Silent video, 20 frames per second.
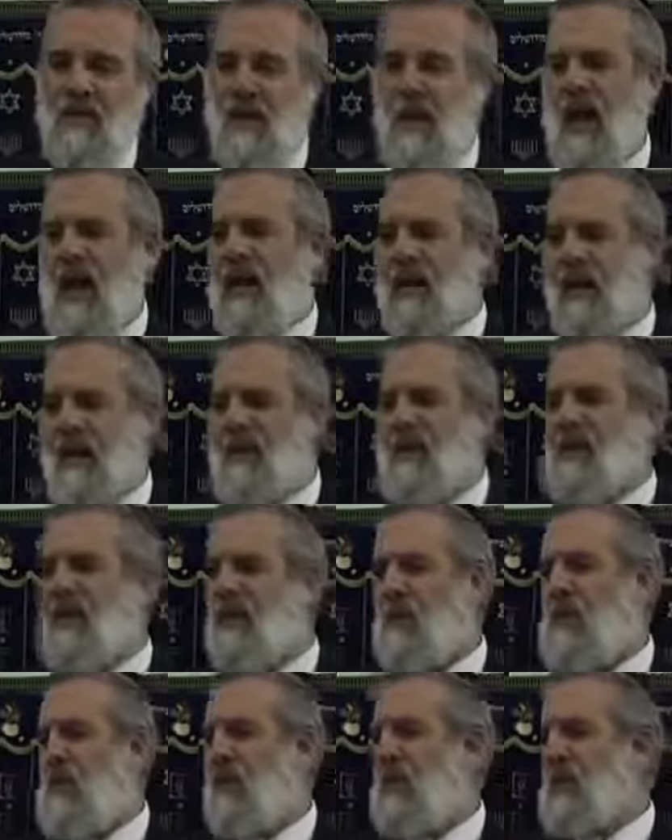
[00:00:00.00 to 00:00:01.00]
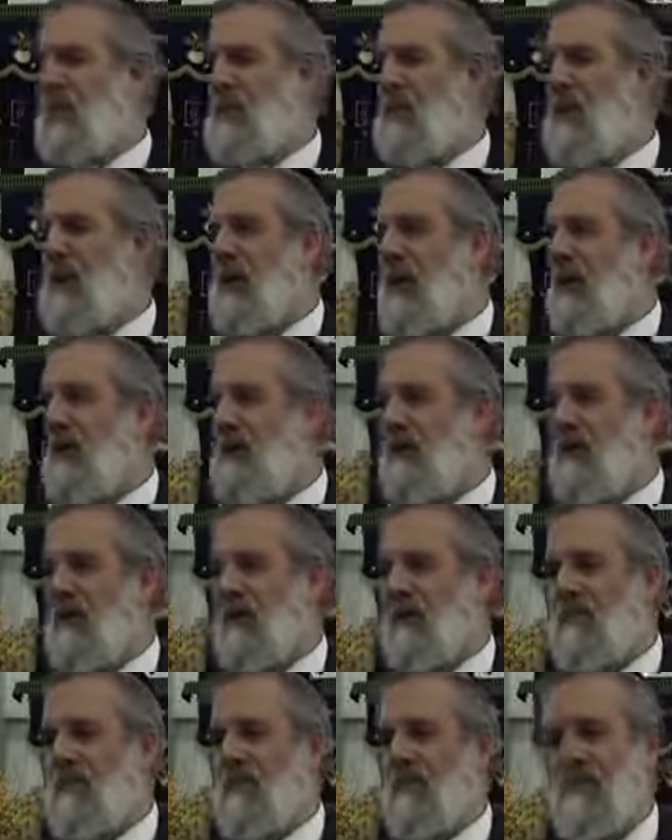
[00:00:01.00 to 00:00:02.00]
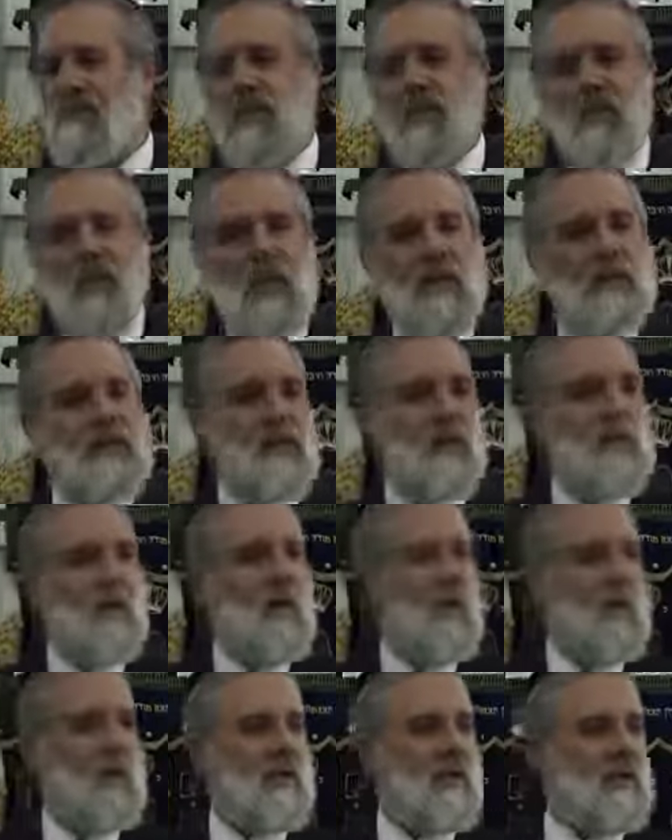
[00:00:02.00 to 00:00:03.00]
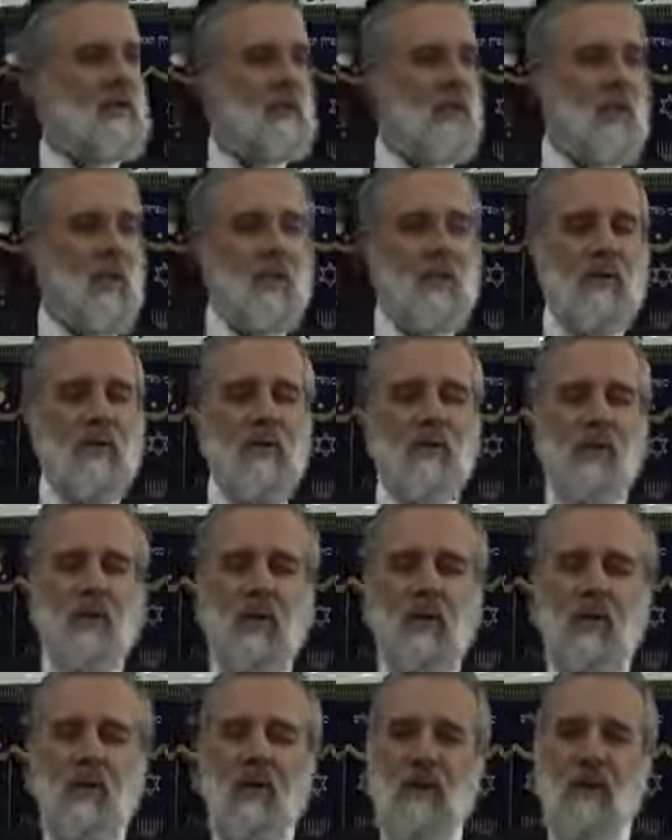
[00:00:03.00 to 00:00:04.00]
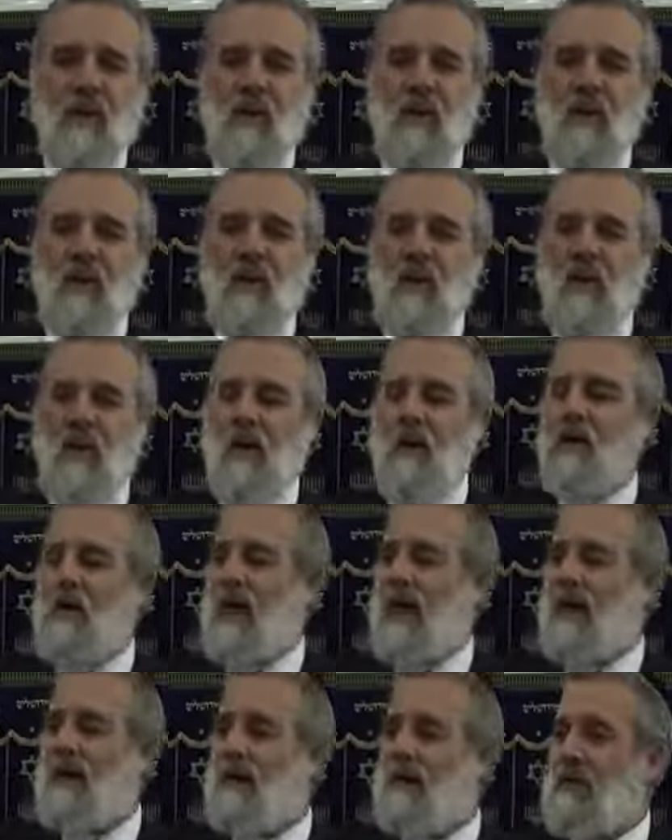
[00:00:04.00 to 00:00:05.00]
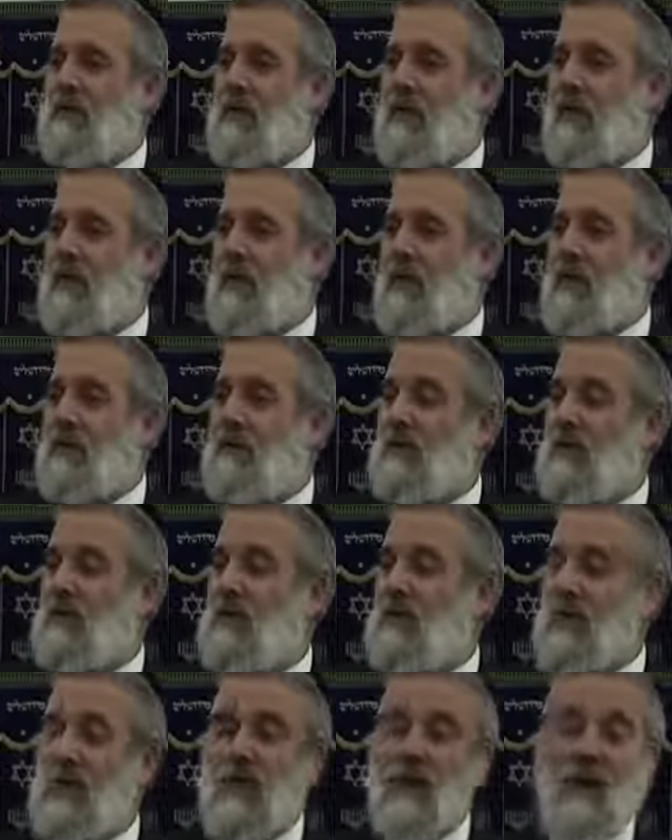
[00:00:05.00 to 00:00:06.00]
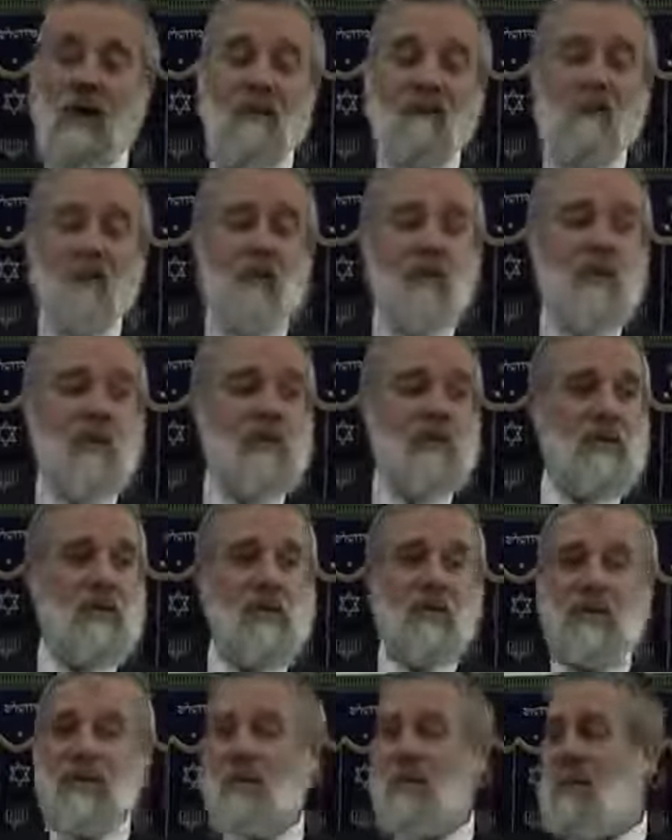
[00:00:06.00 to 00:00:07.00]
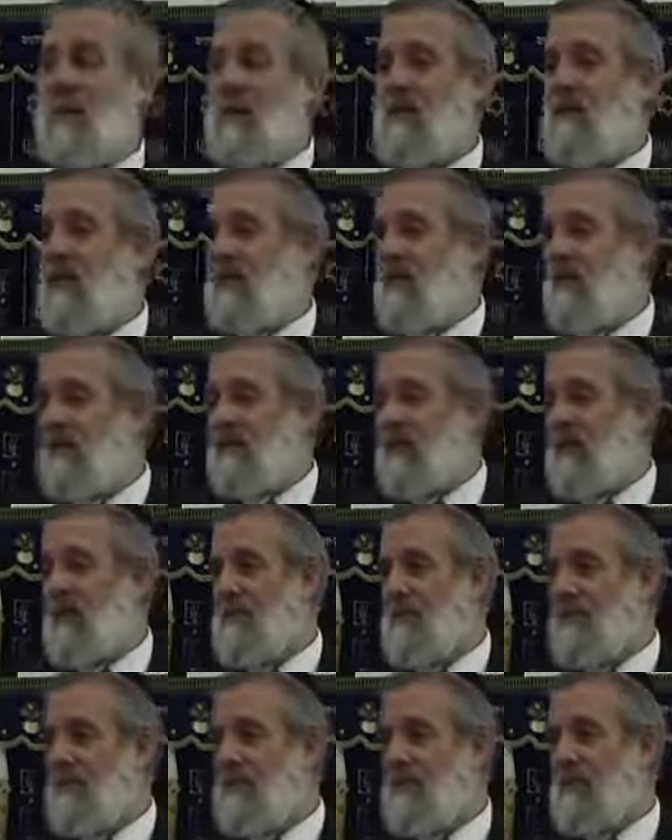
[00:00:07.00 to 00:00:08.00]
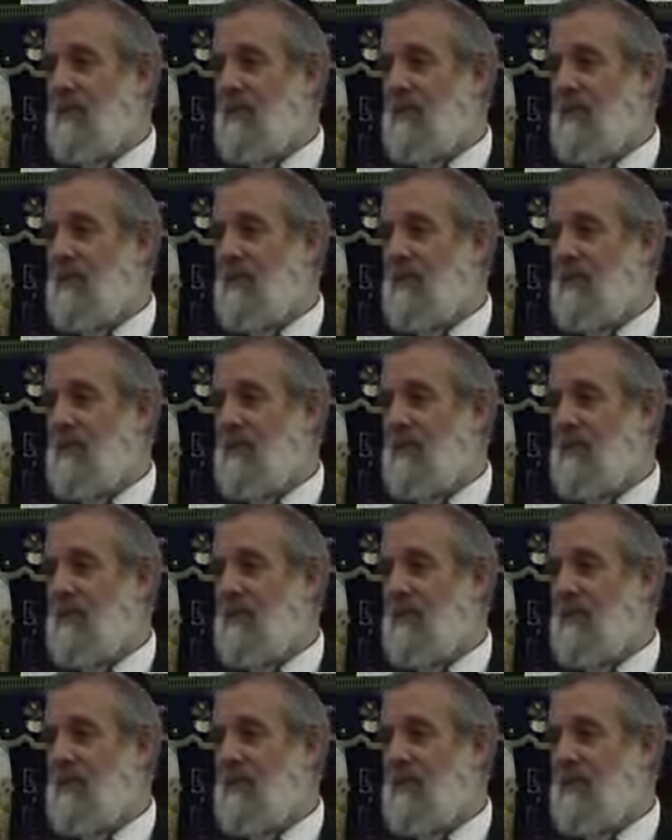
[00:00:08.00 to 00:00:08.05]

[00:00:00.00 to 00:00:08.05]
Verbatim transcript: And let the community take care of them. Let somebody else do it. On that, the Torah tells us, be careful because Hashem yarivet rivam.